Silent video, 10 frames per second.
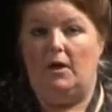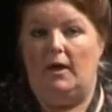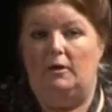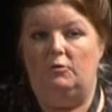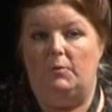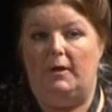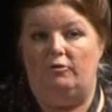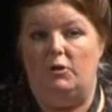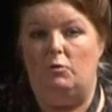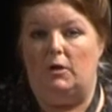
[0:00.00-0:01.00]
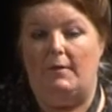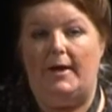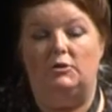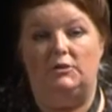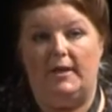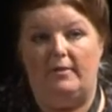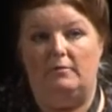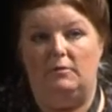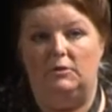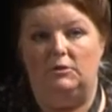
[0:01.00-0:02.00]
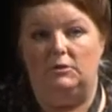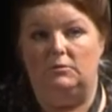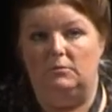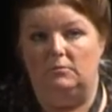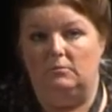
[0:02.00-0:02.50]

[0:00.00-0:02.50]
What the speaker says: And we actually all go out together and do